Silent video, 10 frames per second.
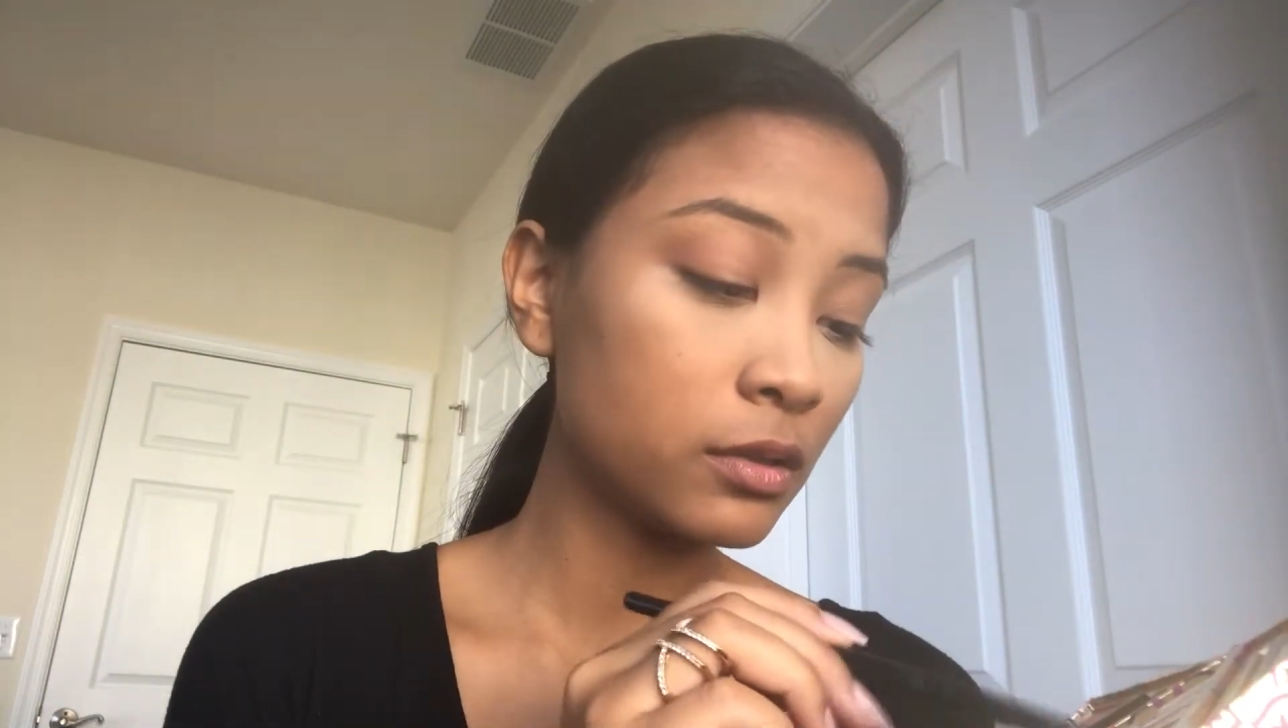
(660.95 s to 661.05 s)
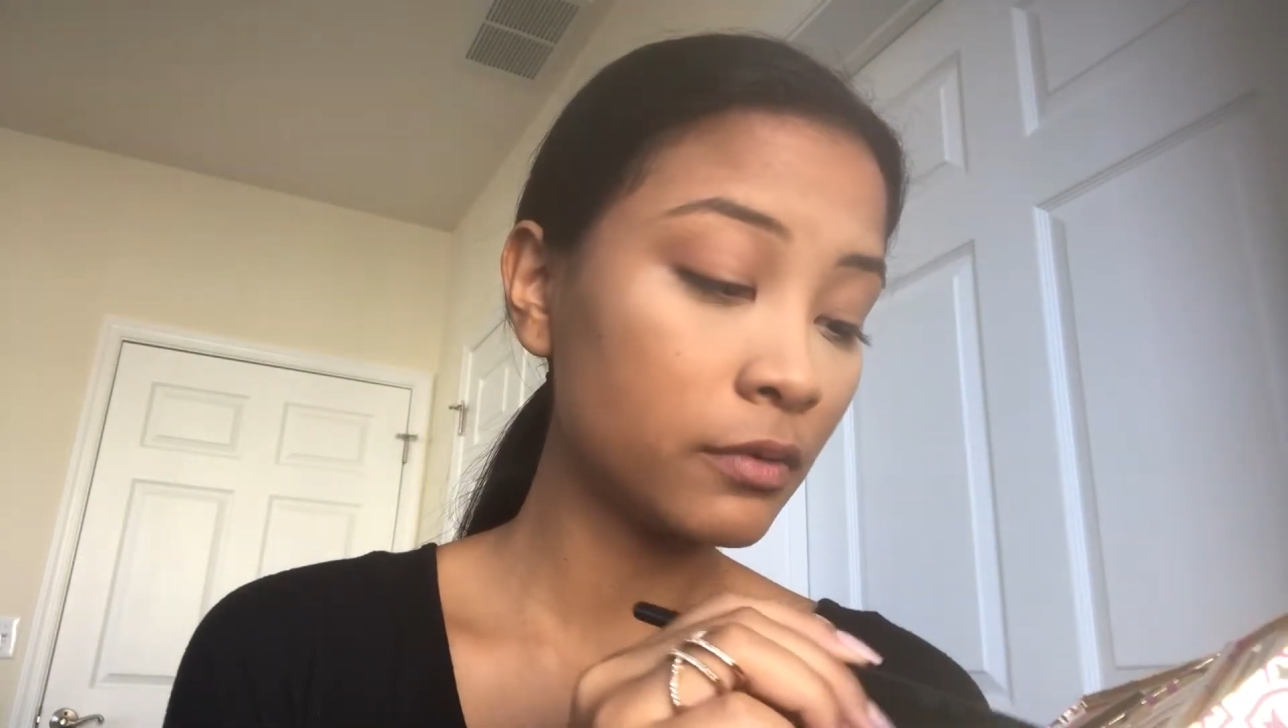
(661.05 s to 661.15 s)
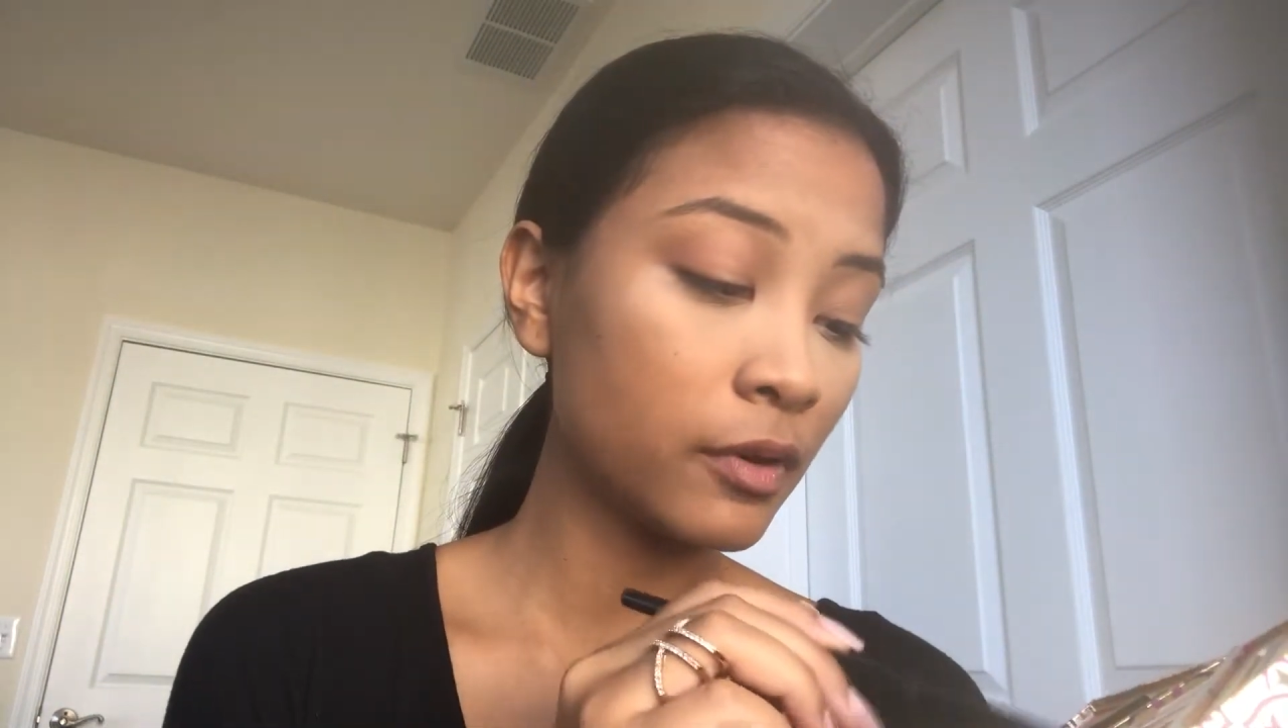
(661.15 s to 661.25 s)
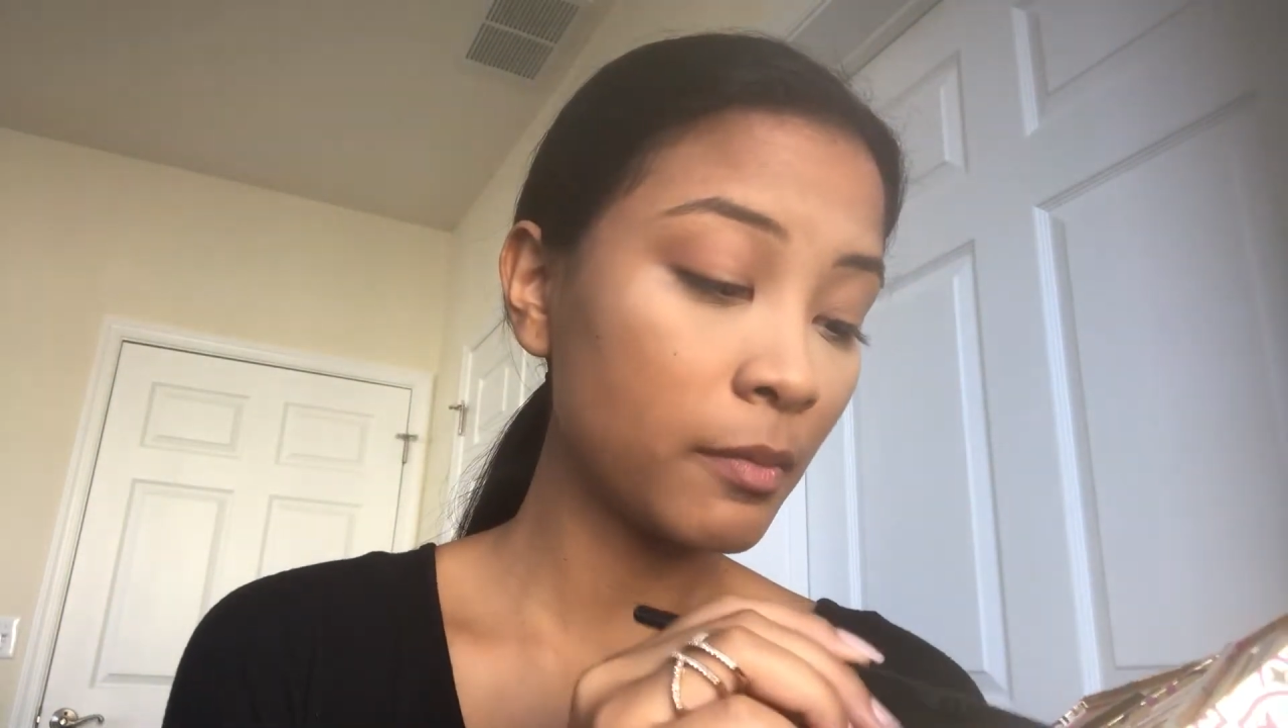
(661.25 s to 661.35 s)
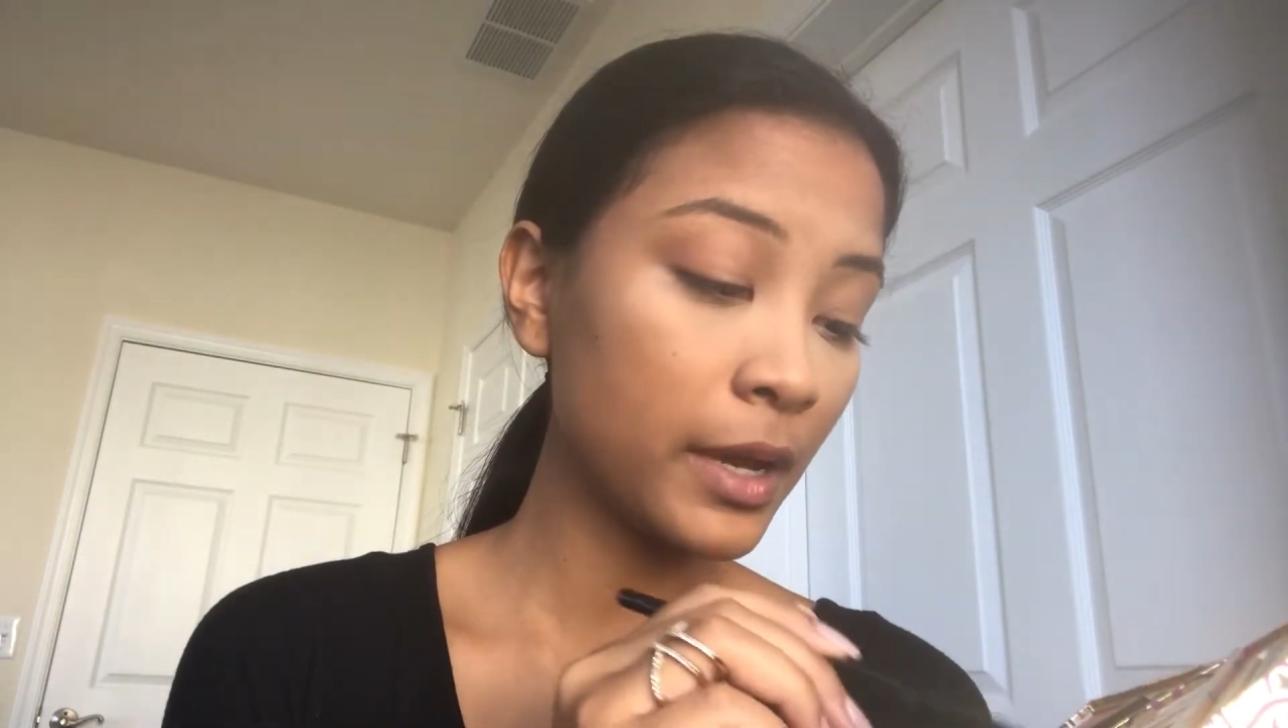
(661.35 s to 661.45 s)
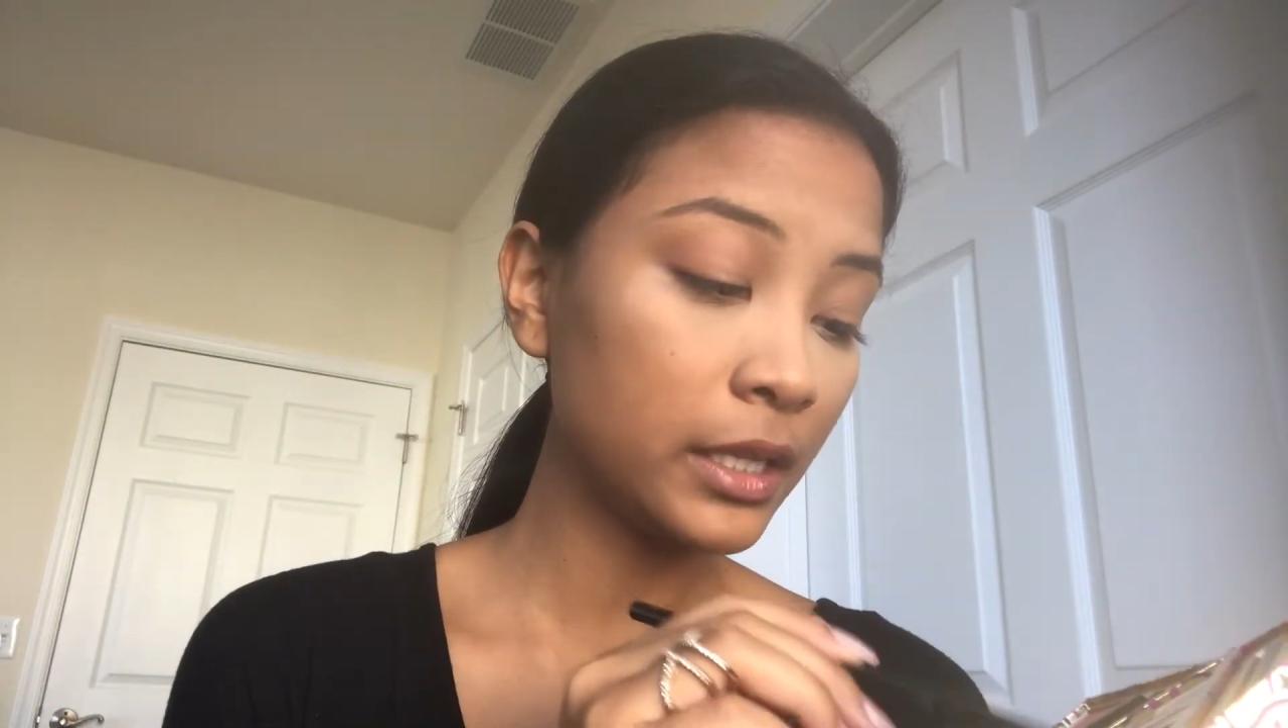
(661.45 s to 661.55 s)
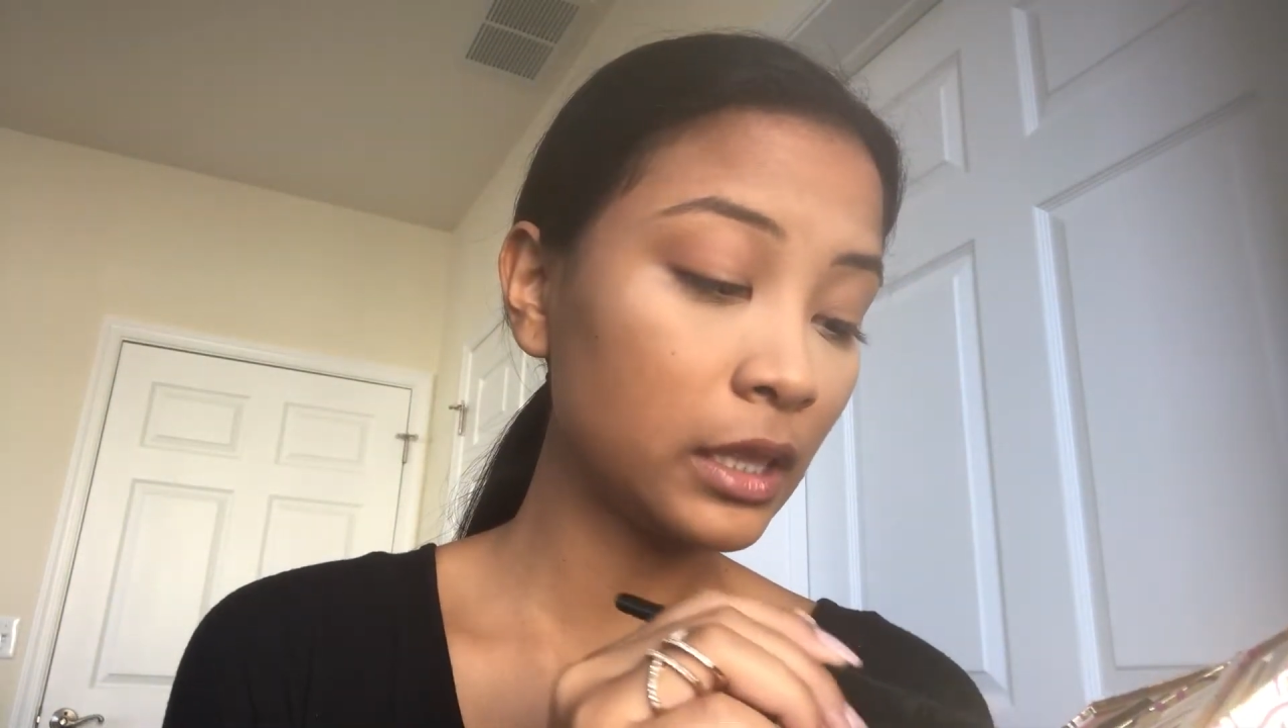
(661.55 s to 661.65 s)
over my